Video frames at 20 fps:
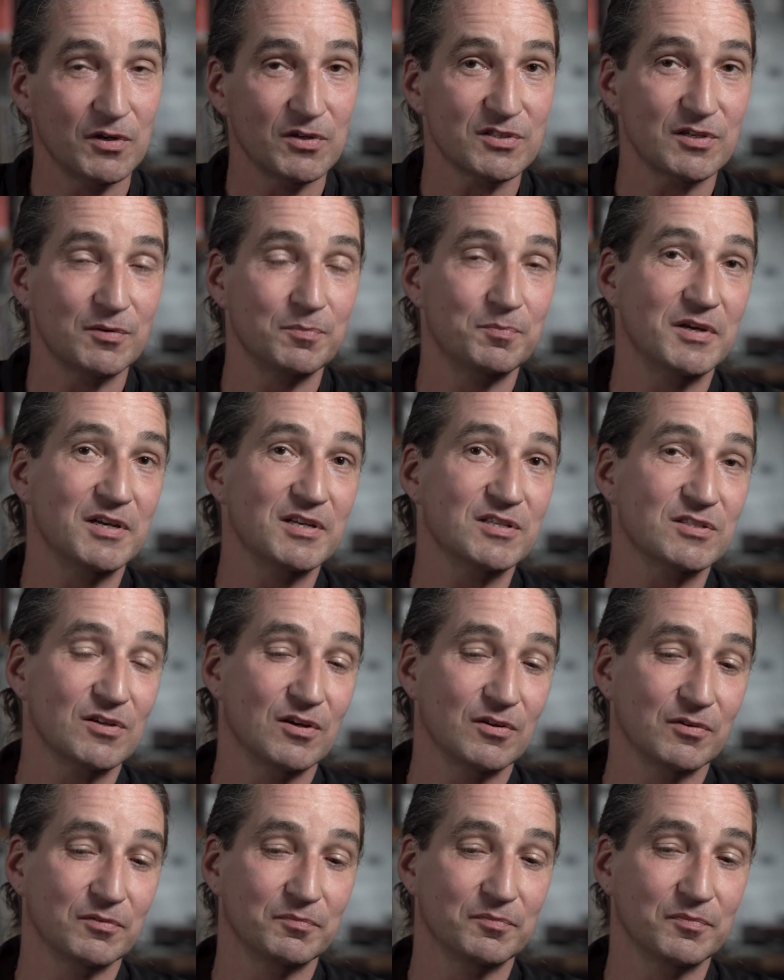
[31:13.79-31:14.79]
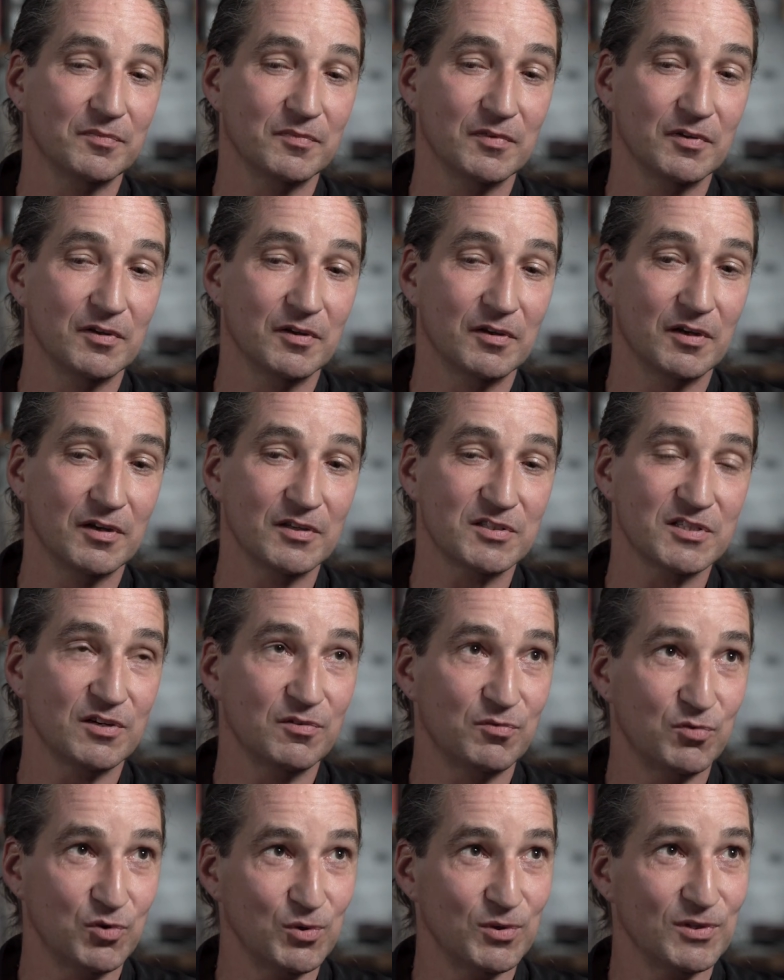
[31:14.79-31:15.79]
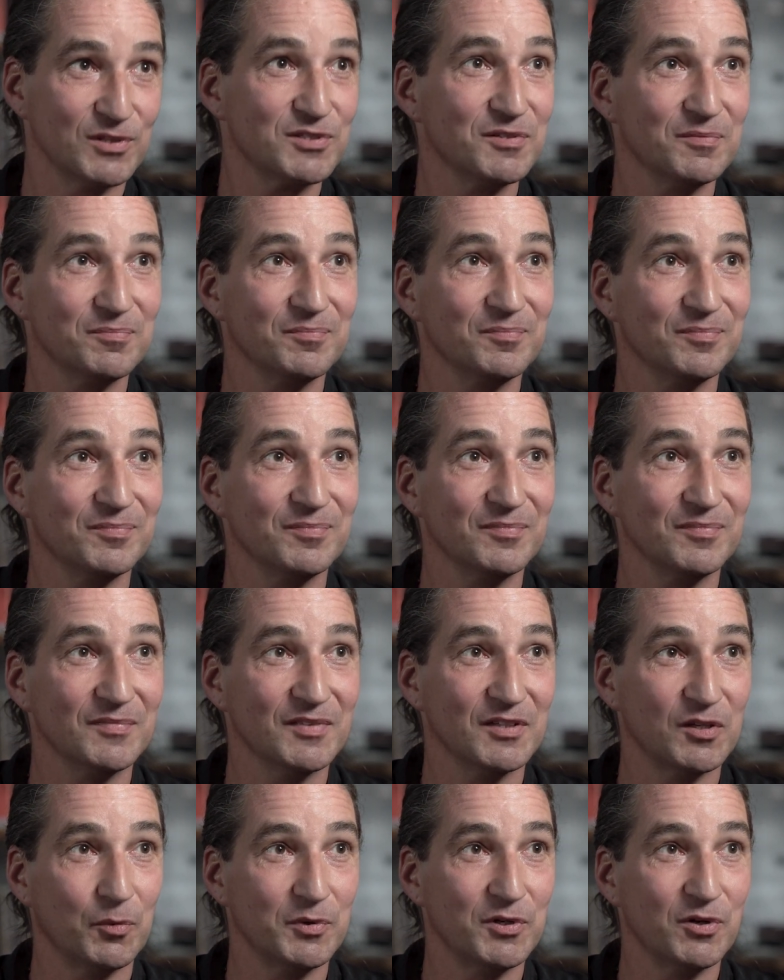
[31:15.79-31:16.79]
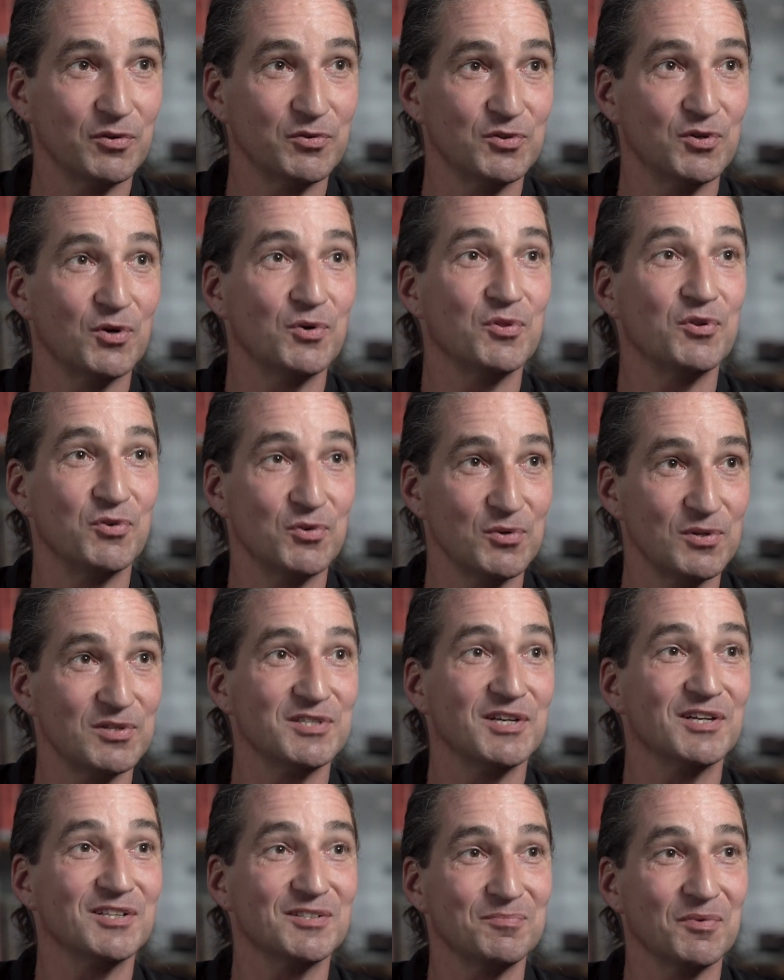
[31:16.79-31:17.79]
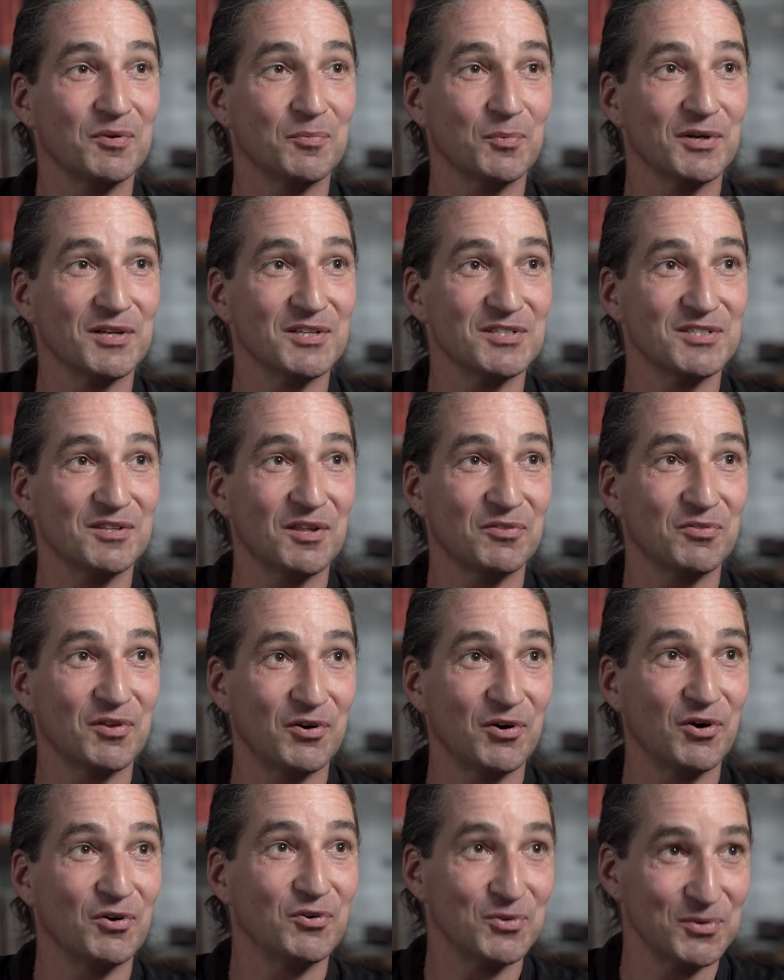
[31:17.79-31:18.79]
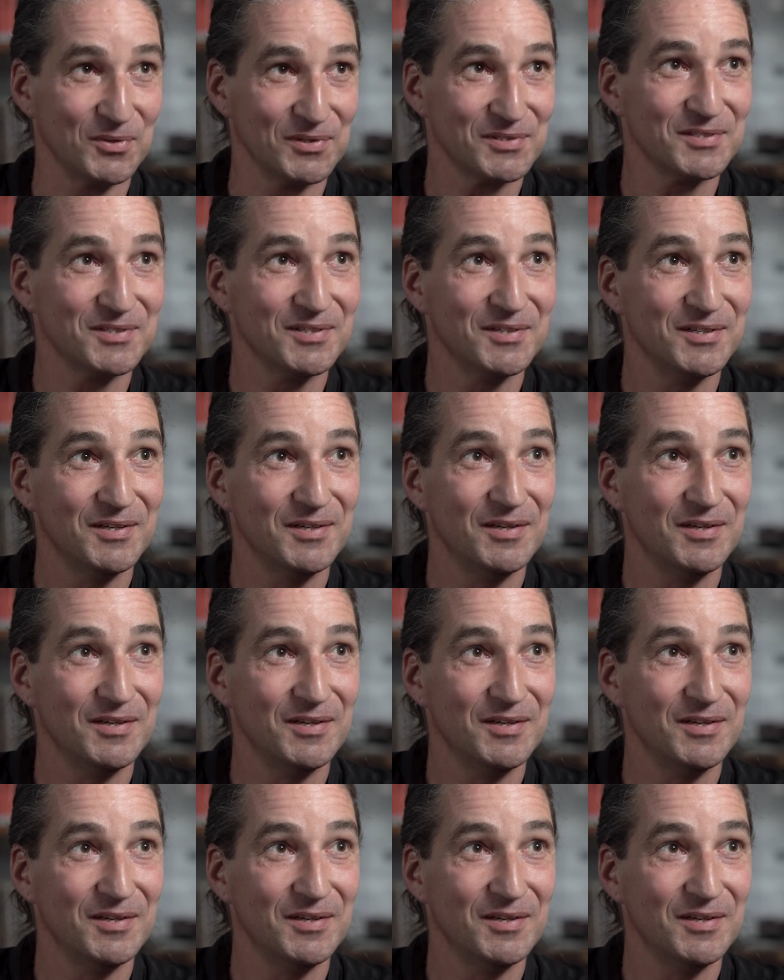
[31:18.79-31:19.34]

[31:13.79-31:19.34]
Because they're based on a set of rules. Yeah, we don't know the rules yet, but we can see that there are rules.